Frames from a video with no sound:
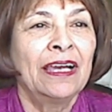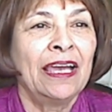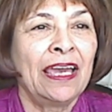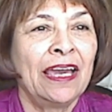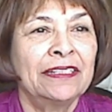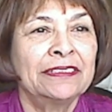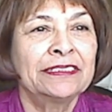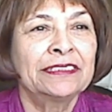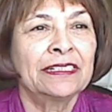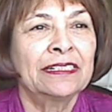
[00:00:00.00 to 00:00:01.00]

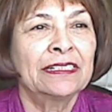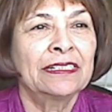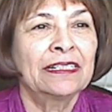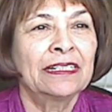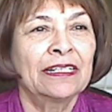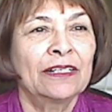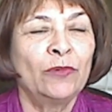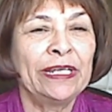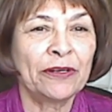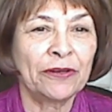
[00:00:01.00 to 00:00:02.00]
And
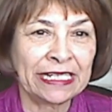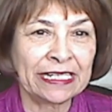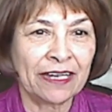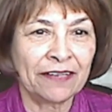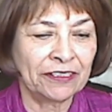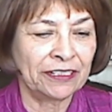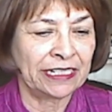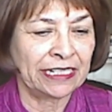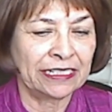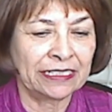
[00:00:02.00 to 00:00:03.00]
we already covered
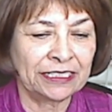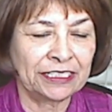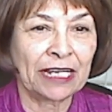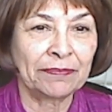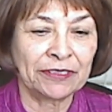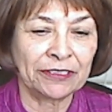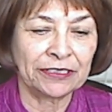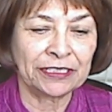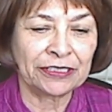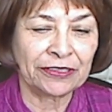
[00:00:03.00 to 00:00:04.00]
in
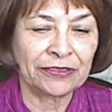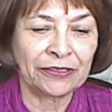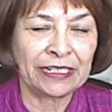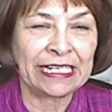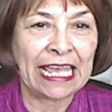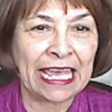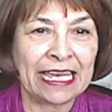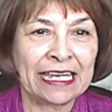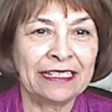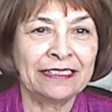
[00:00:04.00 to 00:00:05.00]
chapters
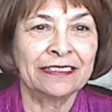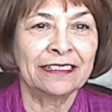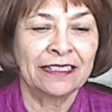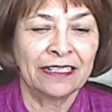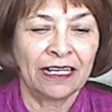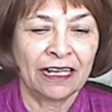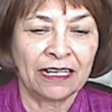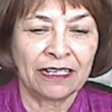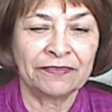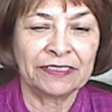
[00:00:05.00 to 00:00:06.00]
38
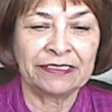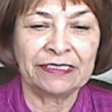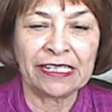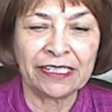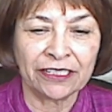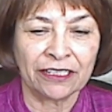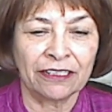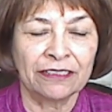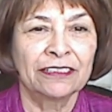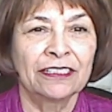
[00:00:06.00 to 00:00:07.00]
of
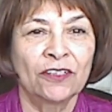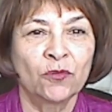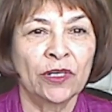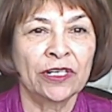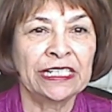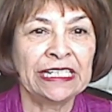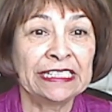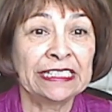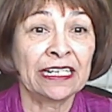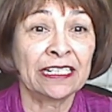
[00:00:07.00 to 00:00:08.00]
Ezekiel, where he
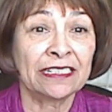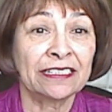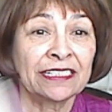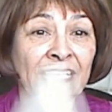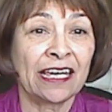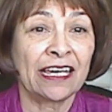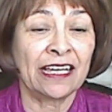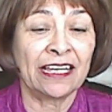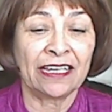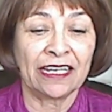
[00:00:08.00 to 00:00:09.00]
tells
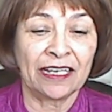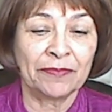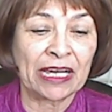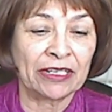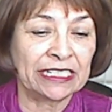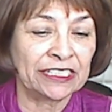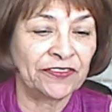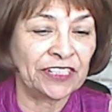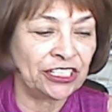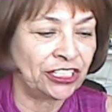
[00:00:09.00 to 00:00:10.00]
about his
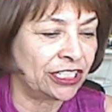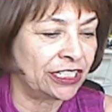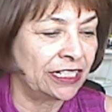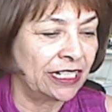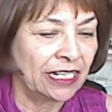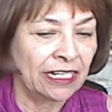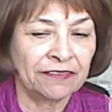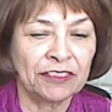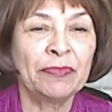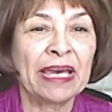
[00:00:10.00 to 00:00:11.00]
vision
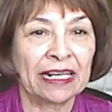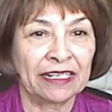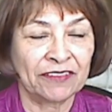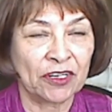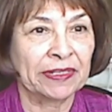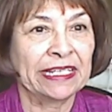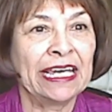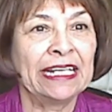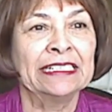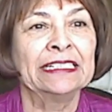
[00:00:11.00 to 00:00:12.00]
of the Battle of
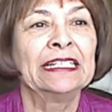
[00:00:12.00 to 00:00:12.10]
Armageddon.